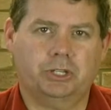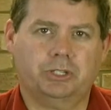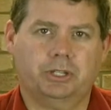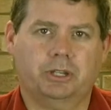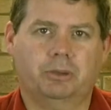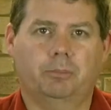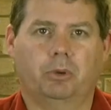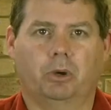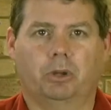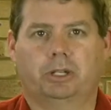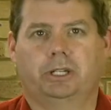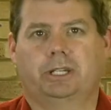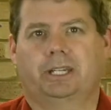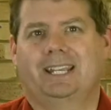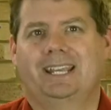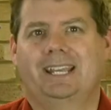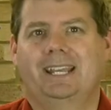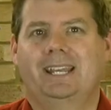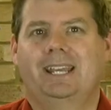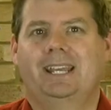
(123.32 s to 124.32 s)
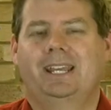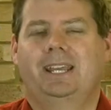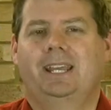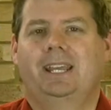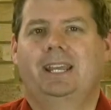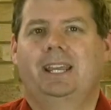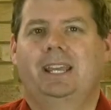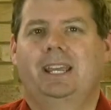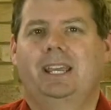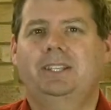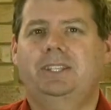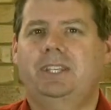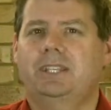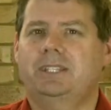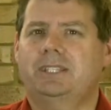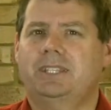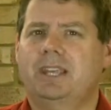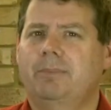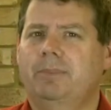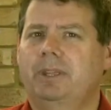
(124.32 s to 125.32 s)
commodity? Is it
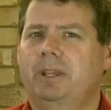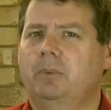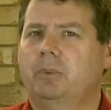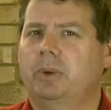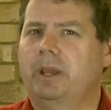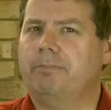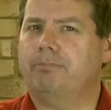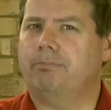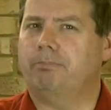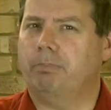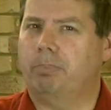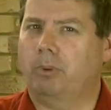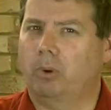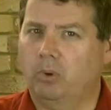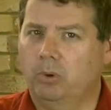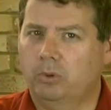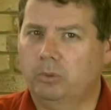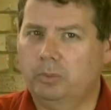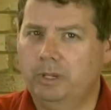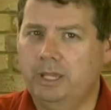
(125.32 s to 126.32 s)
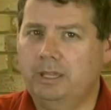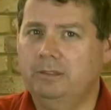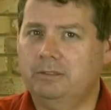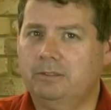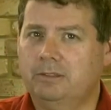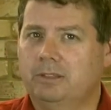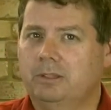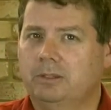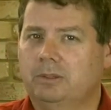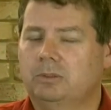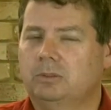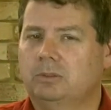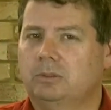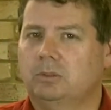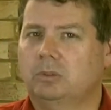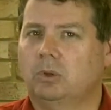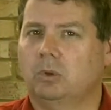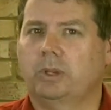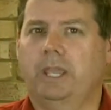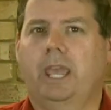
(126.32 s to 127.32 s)
something we're born with,
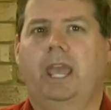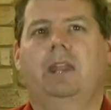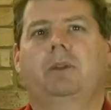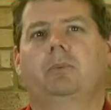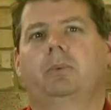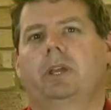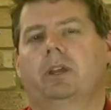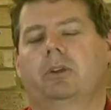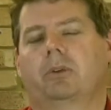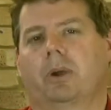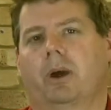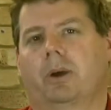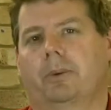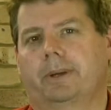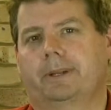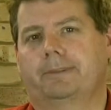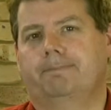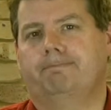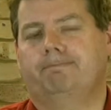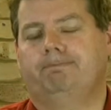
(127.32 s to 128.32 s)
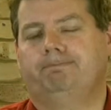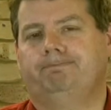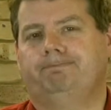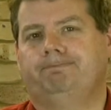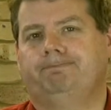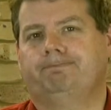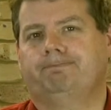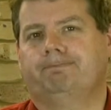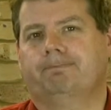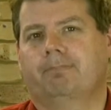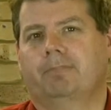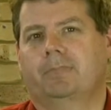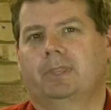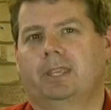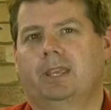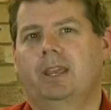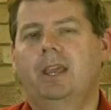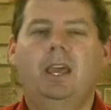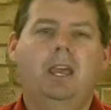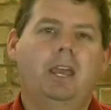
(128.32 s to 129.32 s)
or can we grow it?
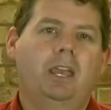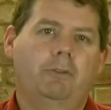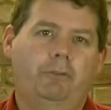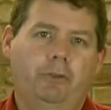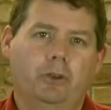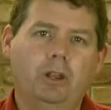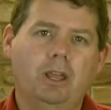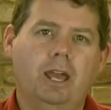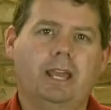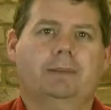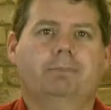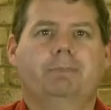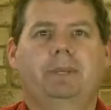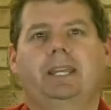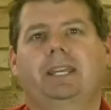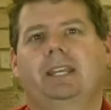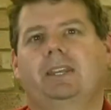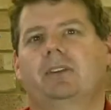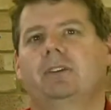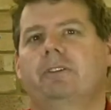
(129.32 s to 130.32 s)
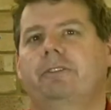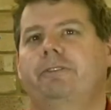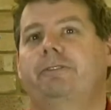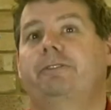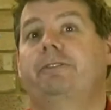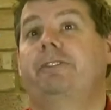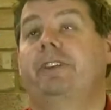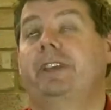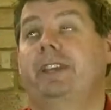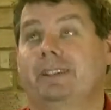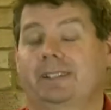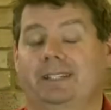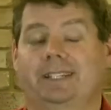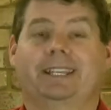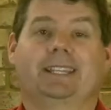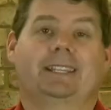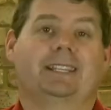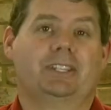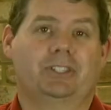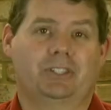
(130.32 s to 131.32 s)
If you're like me, you're
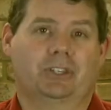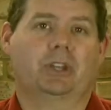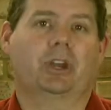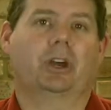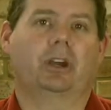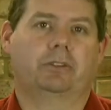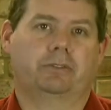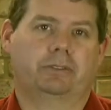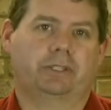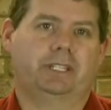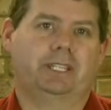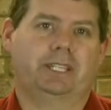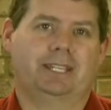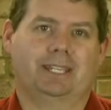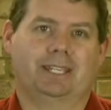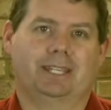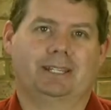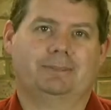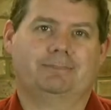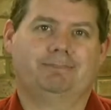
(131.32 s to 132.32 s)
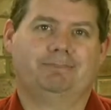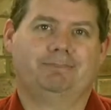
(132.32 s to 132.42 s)
feeling this COVID year.